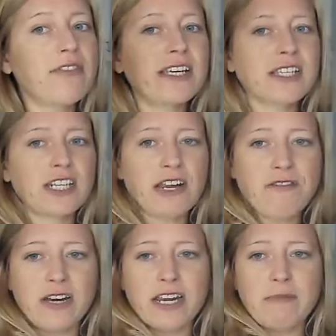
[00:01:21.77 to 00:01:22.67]
These
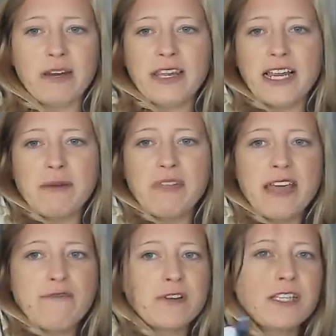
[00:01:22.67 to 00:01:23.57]
generally, I mean, they come with
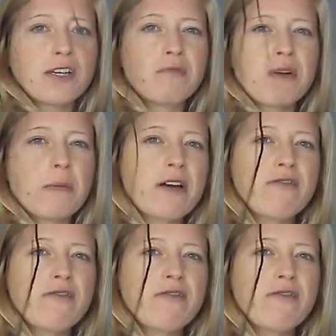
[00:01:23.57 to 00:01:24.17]
every single mobile